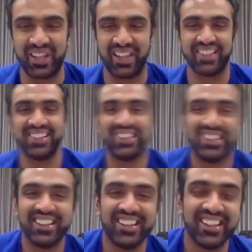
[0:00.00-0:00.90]
Okay.
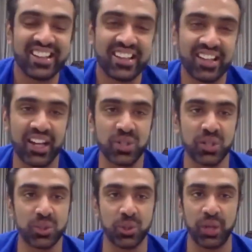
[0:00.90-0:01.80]
Thank you,
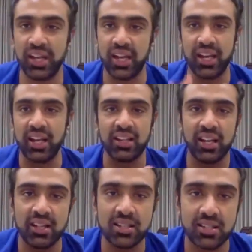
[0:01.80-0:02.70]
Sadhguru.
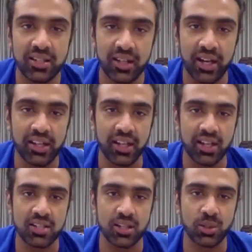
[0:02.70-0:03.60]
Anything
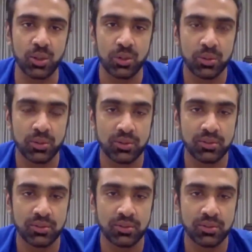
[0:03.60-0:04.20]
else, Sadhguru?